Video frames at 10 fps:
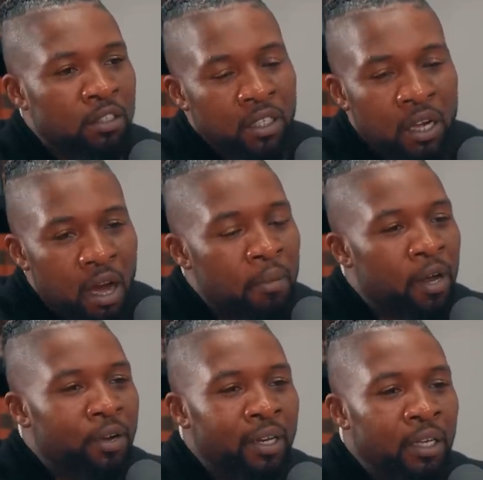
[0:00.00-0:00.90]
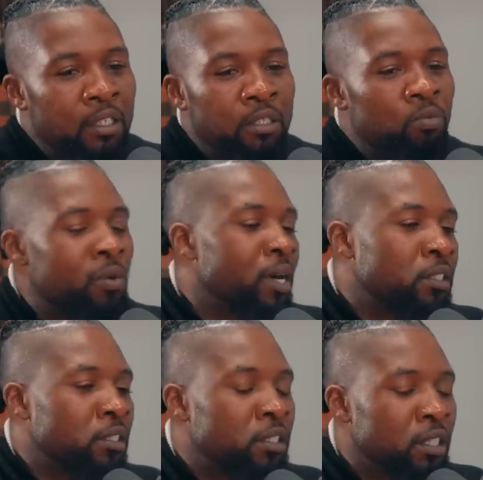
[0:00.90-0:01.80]
should come there at least
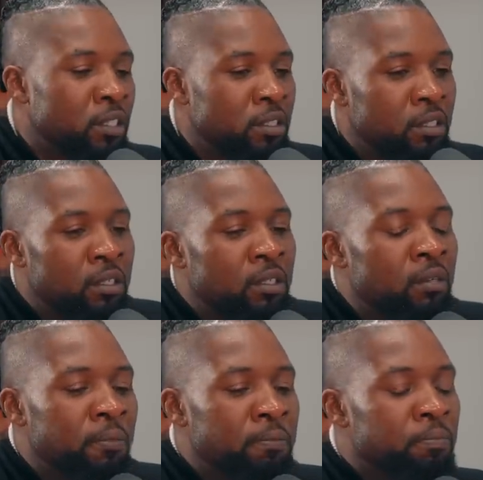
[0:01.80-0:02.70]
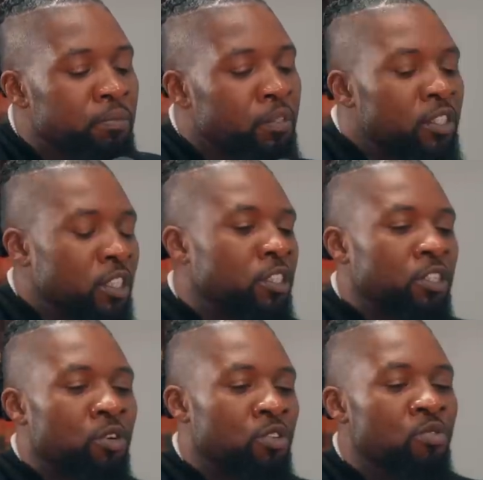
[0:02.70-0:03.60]
once just to
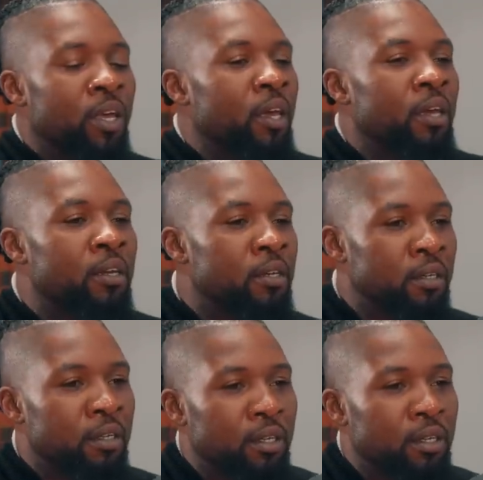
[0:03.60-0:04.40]
just so you can